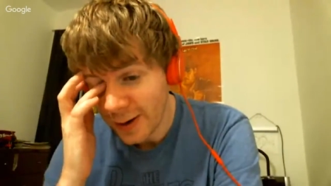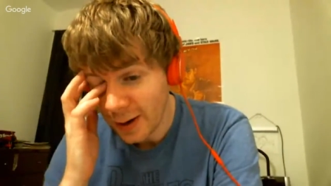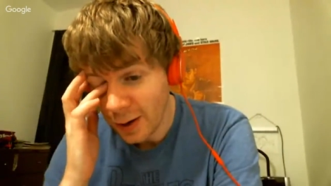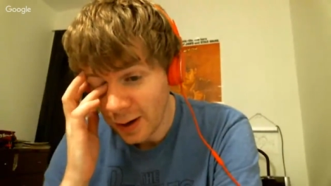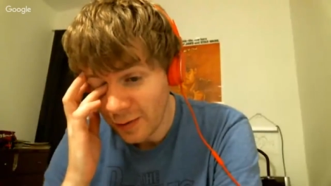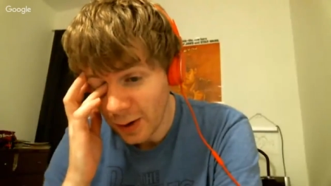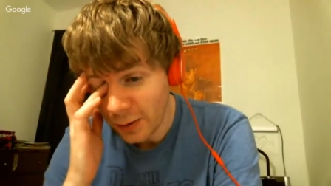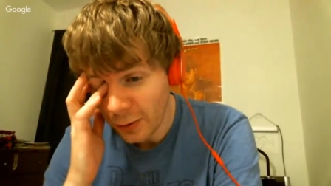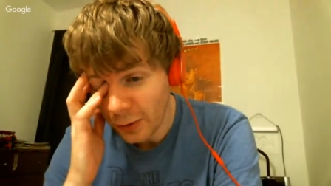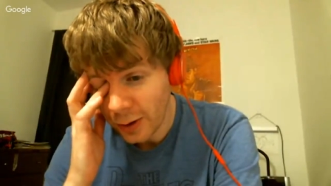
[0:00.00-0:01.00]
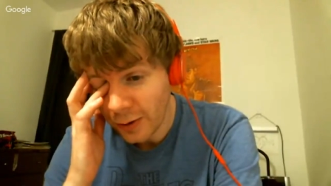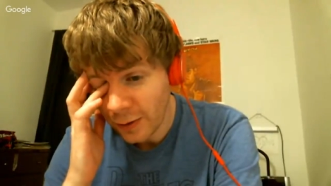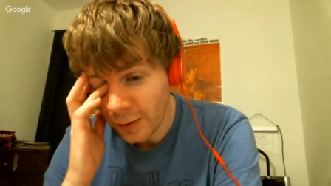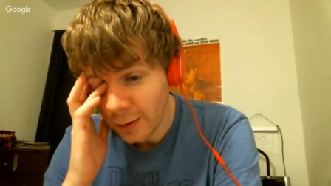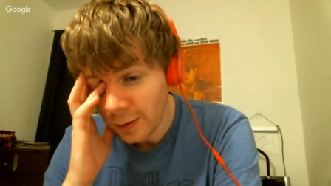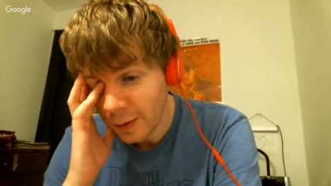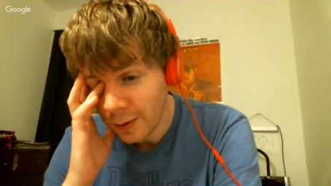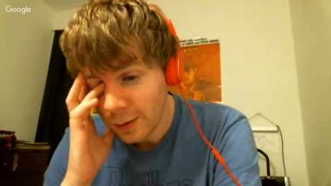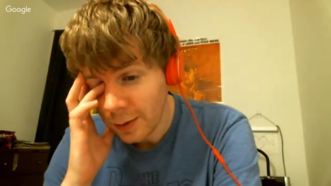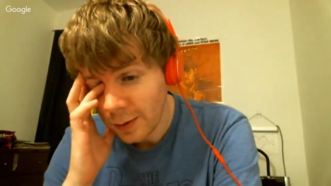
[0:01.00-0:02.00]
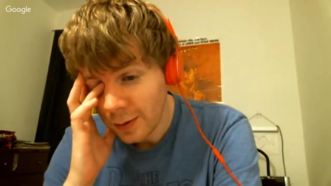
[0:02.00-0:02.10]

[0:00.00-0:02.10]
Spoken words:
reminds me of my dating life in my 30s.